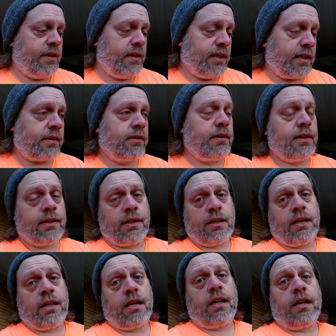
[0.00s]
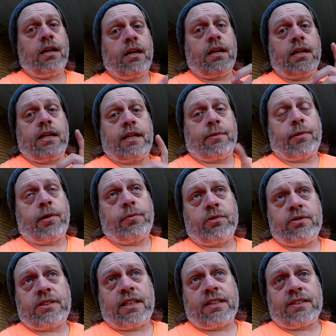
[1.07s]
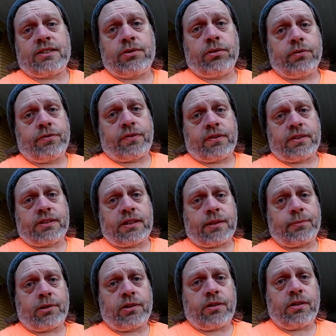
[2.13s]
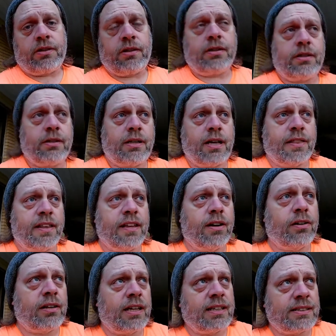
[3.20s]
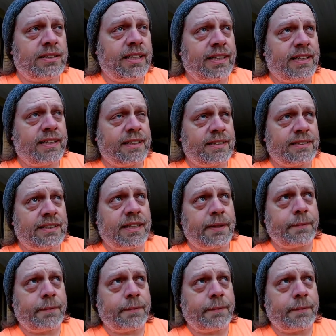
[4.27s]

yeah. And I'm almost out of school for the summer. I think our last day is